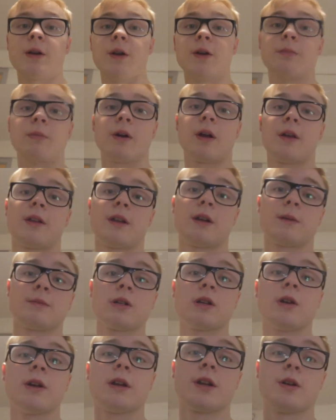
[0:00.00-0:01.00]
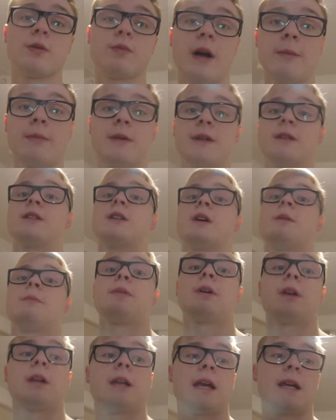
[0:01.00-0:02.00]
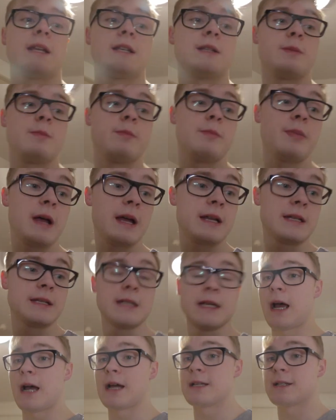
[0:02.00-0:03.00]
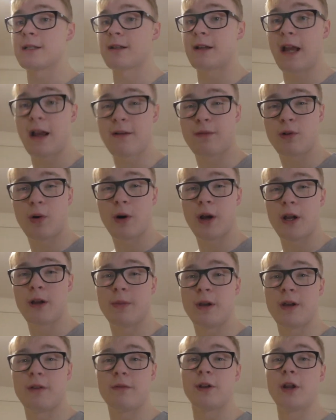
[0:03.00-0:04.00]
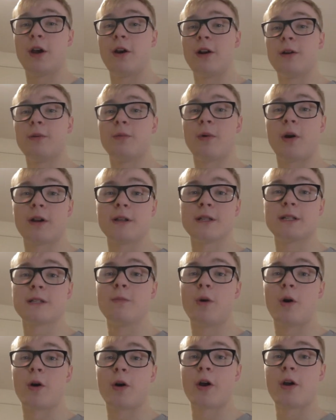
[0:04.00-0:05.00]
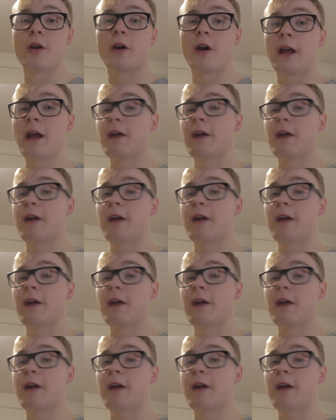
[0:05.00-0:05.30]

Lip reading: good, but I think I'm slowly gonna wrap this up and get to bed as I have quite a bit of an early rise tomorrow. I